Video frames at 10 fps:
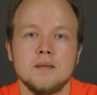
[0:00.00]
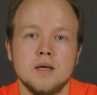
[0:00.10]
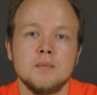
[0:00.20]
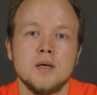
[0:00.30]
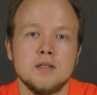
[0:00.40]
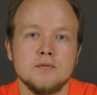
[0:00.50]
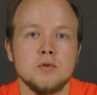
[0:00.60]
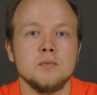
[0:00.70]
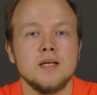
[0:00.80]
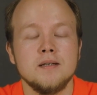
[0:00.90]
Among the
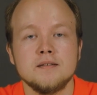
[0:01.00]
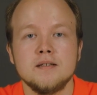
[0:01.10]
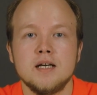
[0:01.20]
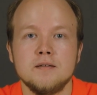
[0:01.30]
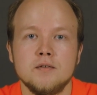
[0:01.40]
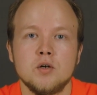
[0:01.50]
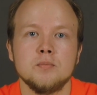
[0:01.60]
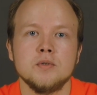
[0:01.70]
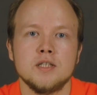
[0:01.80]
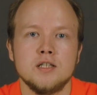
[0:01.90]
formats that have
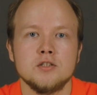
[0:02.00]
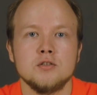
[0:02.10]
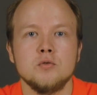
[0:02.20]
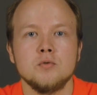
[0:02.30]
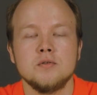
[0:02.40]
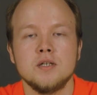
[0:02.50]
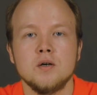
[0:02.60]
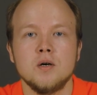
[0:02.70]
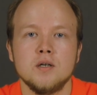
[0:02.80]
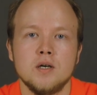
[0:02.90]
no protection tools at
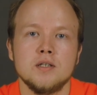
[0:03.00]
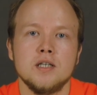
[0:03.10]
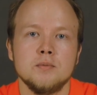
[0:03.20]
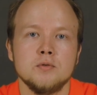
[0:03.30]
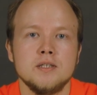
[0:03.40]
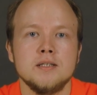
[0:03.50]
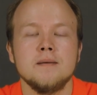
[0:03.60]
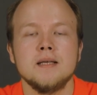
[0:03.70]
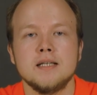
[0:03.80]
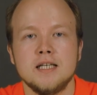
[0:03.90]
all are
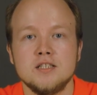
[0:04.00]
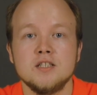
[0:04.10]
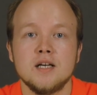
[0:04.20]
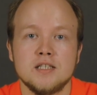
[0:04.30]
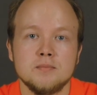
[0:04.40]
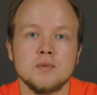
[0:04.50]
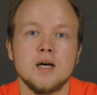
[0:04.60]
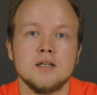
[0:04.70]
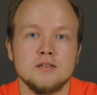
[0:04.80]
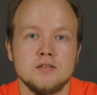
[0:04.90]
eMarine and HID
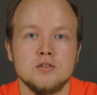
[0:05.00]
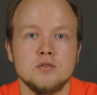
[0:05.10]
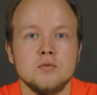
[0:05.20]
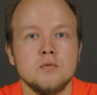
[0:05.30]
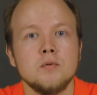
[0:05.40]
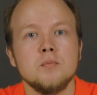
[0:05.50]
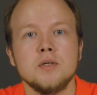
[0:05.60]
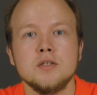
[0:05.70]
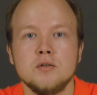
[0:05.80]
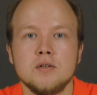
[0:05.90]
ProxCard II.
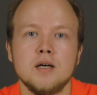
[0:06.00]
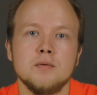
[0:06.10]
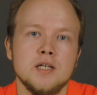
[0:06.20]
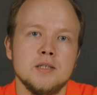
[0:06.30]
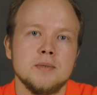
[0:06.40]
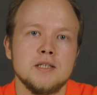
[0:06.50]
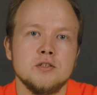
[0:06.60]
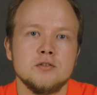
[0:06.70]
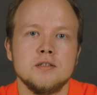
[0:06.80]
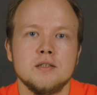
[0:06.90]
We do not
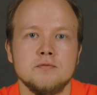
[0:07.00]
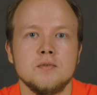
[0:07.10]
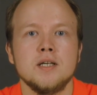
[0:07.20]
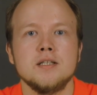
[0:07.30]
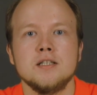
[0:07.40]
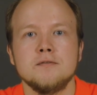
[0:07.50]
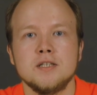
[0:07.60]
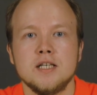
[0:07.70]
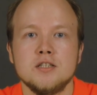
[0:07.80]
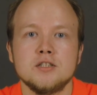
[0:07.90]
recommend using them for
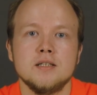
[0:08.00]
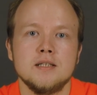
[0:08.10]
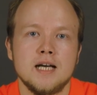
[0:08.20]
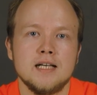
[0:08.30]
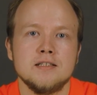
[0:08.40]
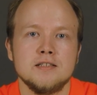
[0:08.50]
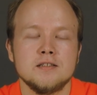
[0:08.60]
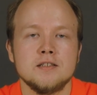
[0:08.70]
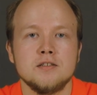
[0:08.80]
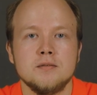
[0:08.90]
identification and access
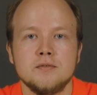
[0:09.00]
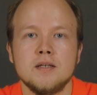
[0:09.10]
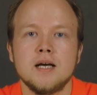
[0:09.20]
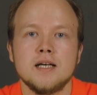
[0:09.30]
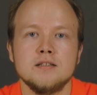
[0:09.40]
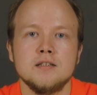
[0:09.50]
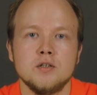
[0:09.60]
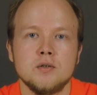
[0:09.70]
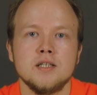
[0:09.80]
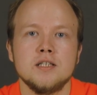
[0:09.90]
systems as the
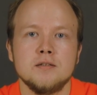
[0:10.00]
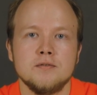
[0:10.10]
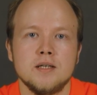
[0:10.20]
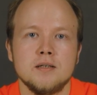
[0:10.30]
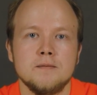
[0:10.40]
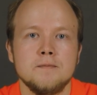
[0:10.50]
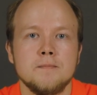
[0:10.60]
sole identifier.